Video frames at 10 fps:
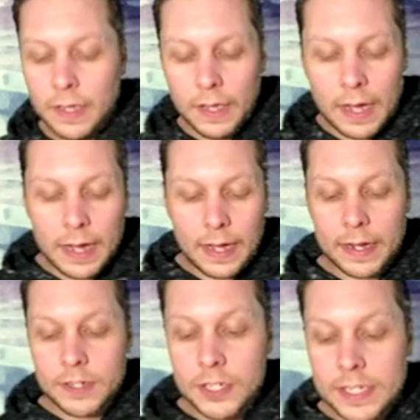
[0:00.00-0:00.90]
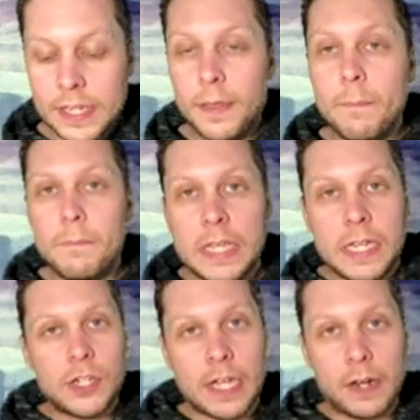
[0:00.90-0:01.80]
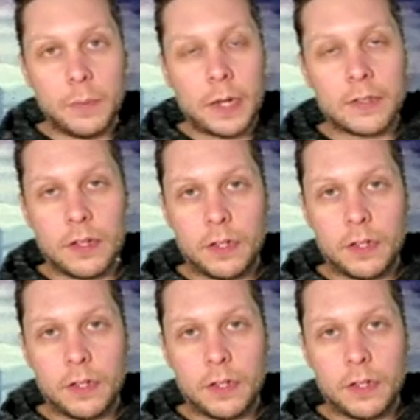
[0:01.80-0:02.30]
And I just did the mini Shadowbox